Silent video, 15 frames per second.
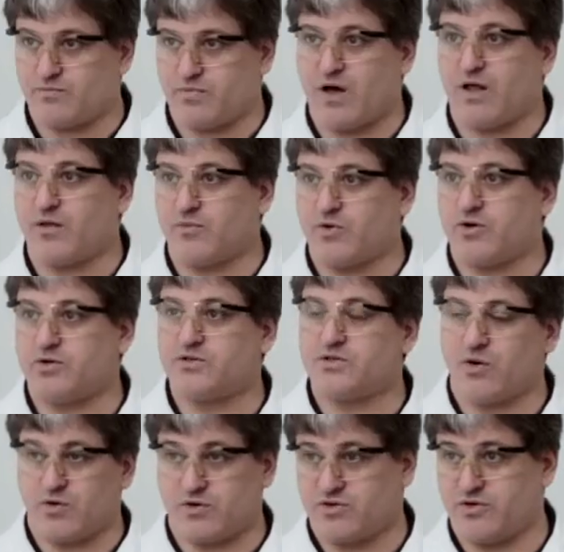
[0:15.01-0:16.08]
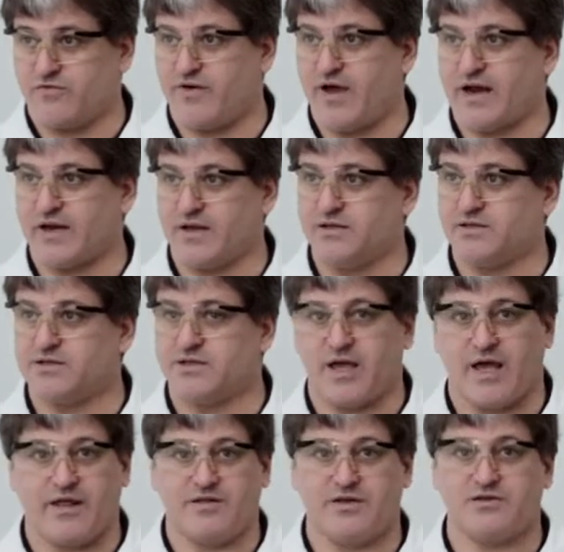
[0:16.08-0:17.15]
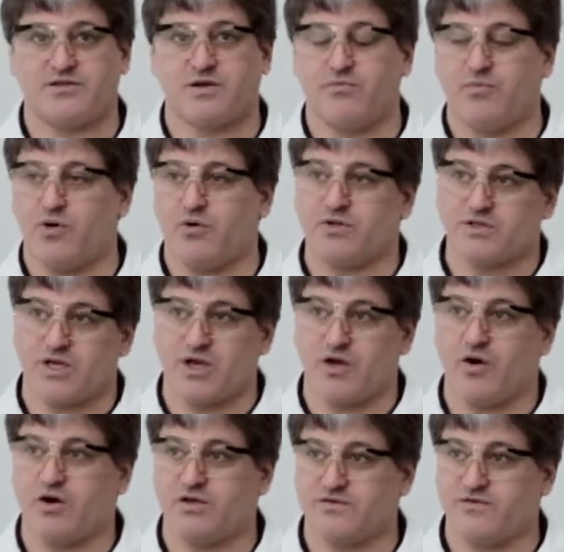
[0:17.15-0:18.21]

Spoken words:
polymers or surfactants, and these components can cause